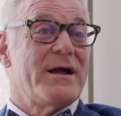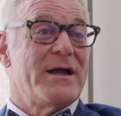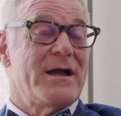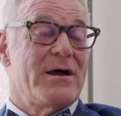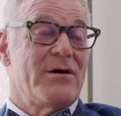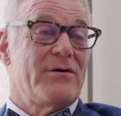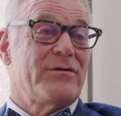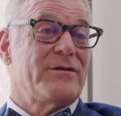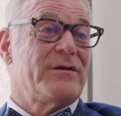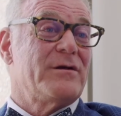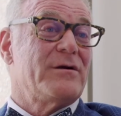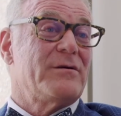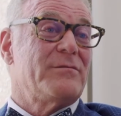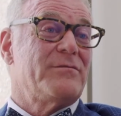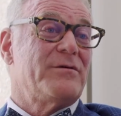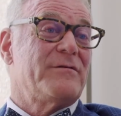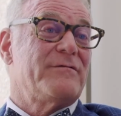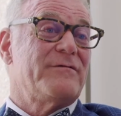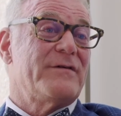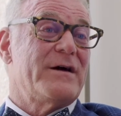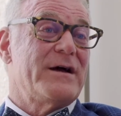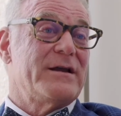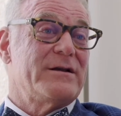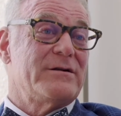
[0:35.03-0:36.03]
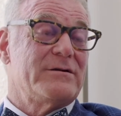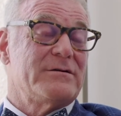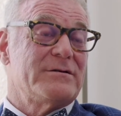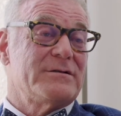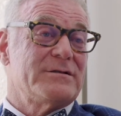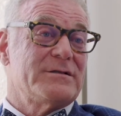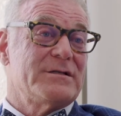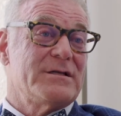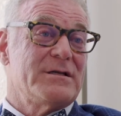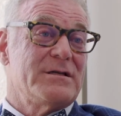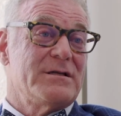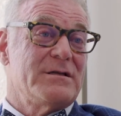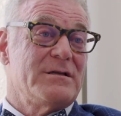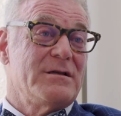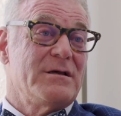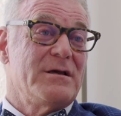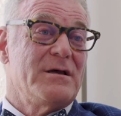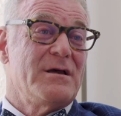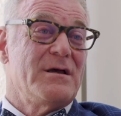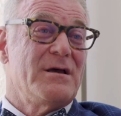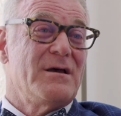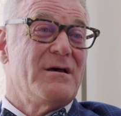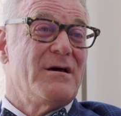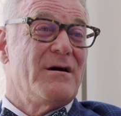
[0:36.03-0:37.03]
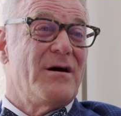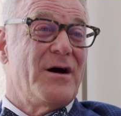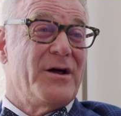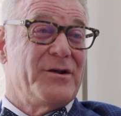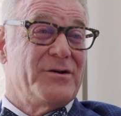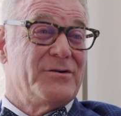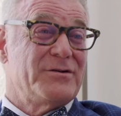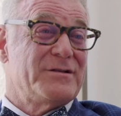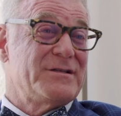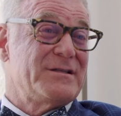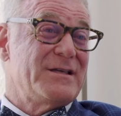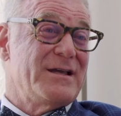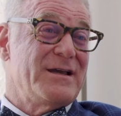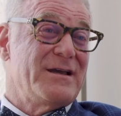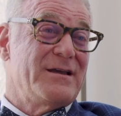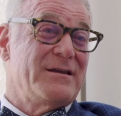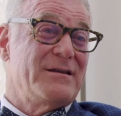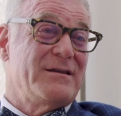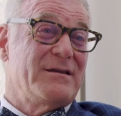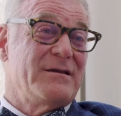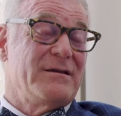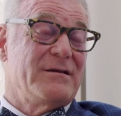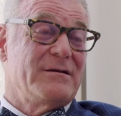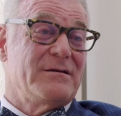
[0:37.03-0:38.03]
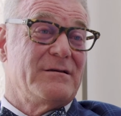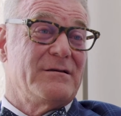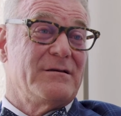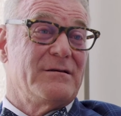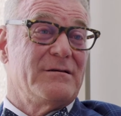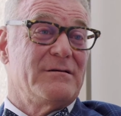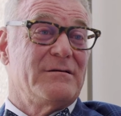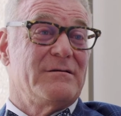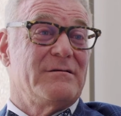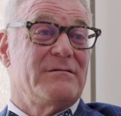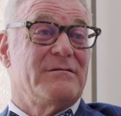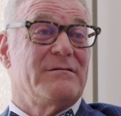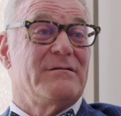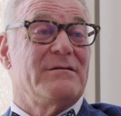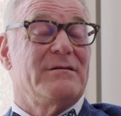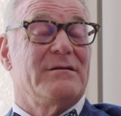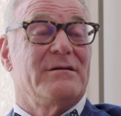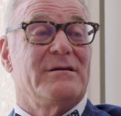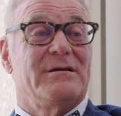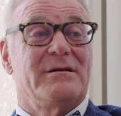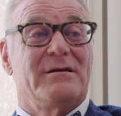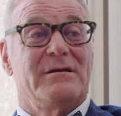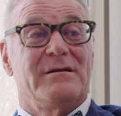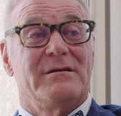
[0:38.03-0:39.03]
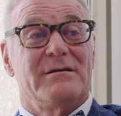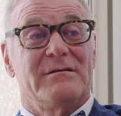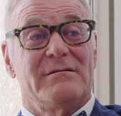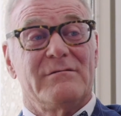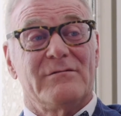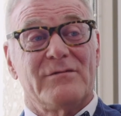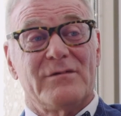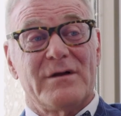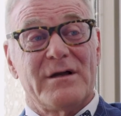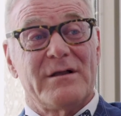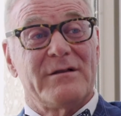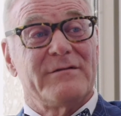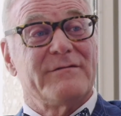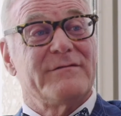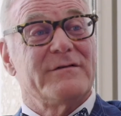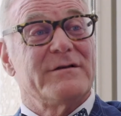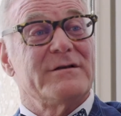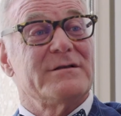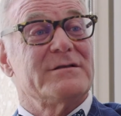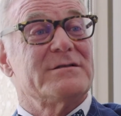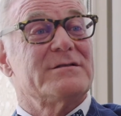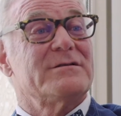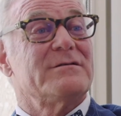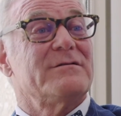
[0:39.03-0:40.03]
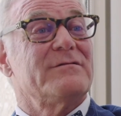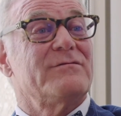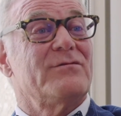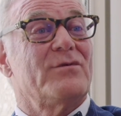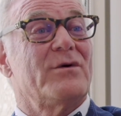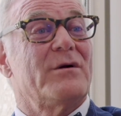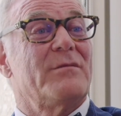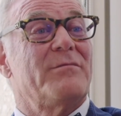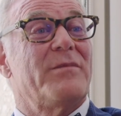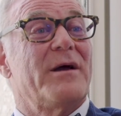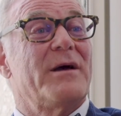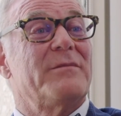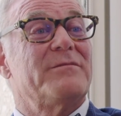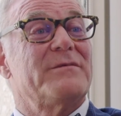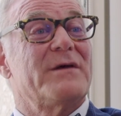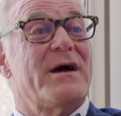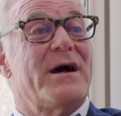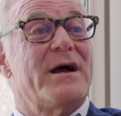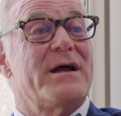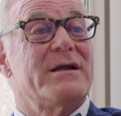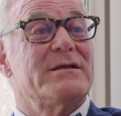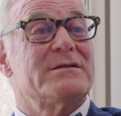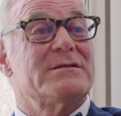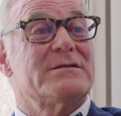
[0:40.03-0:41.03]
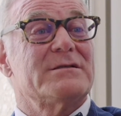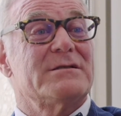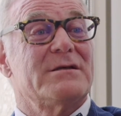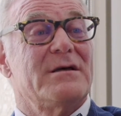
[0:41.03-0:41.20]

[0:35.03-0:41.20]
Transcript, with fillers: healthcare providers in understanding the relevance of where peptides